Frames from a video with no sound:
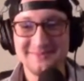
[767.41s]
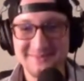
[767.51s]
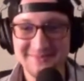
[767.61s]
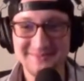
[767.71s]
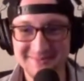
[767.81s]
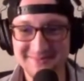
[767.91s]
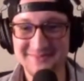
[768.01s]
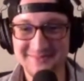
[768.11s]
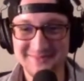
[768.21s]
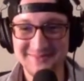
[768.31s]

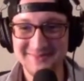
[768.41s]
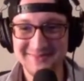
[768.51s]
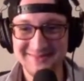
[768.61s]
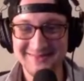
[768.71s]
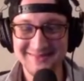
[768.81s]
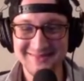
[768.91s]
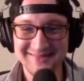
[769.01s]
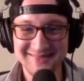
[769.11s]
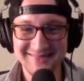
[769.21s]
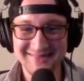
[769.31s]

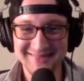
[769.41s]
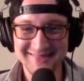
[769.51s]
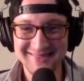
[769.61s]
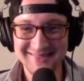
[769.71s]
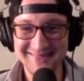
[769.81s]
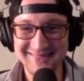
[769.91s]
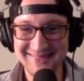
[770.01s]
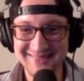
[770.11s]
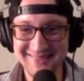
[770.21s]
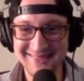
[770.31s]

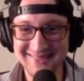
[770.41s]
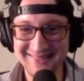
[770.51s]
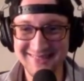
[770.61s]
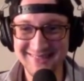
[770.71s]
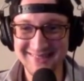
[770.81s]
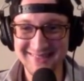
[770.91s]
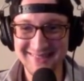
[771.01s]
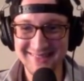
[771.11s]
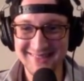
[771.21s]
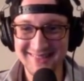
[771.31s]

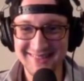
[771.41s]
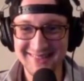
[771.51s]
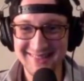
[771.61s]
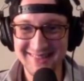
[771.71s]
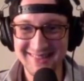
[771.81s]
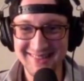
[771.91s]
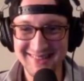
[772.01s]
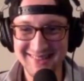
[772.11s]
No words are spoken by the person on screen.